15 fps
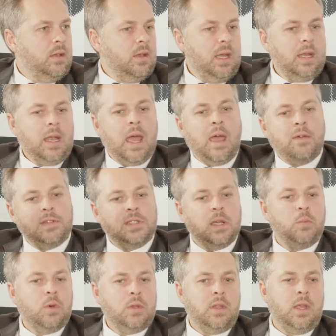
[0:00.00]
and have
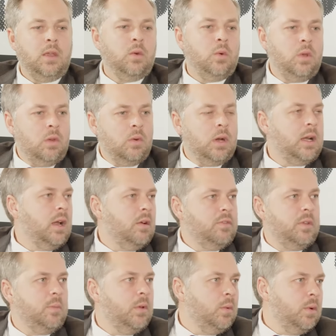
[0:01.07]
someone there who you are
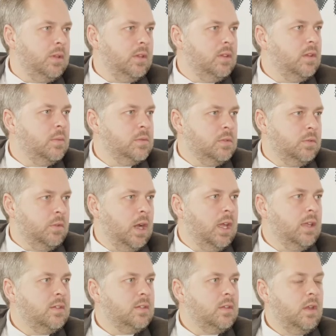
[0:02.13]
comfortable with in terms of
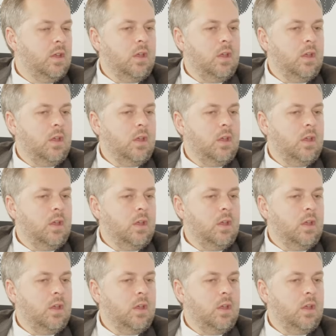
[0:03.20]
race,